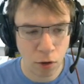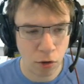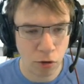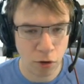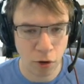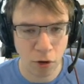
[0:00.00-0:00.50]

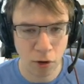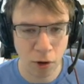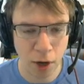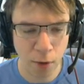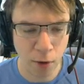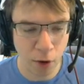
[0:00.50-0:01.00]

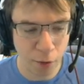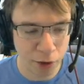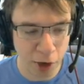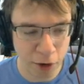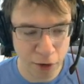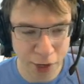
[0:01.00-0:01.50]
We're almost
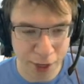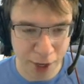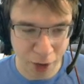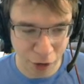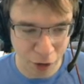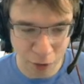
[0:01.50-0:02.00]
guaranteed
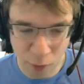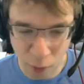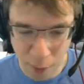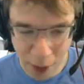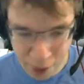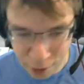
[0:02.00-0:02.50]
next turn we're back to